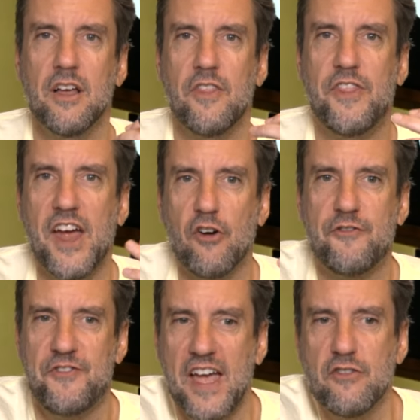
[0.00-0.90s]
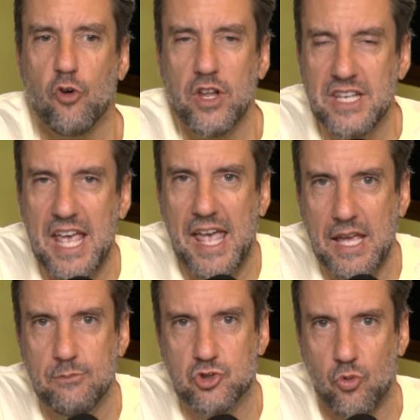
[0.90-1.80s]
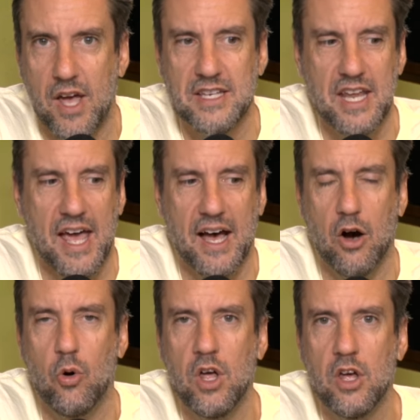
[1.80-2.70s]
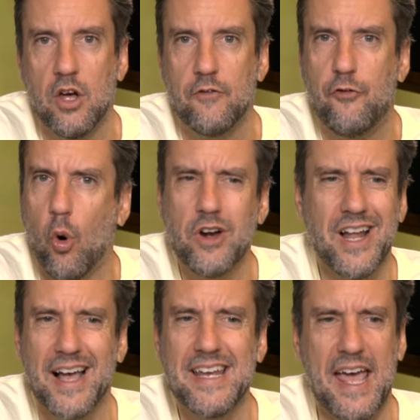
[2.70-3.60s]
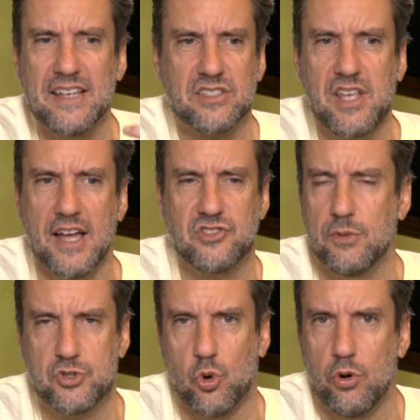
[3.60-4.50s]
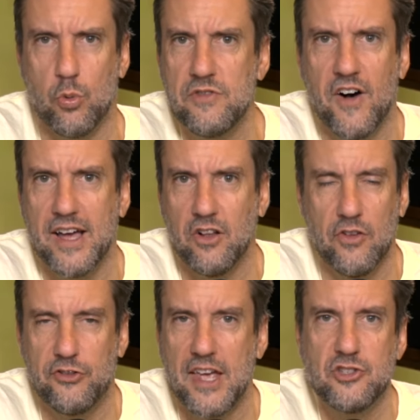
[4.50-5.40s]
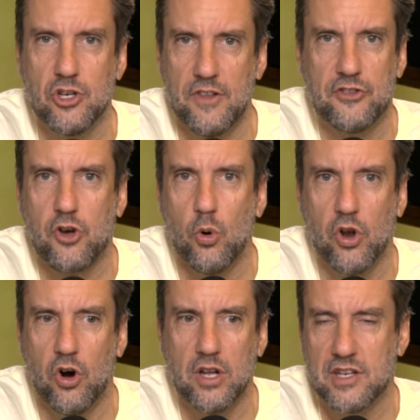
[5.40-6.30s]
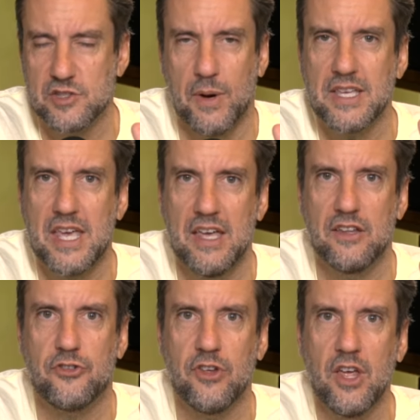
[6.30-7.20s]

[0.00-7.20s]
Their favorite games right now, Fortnite has got some sort of revitalization that's going on because my kids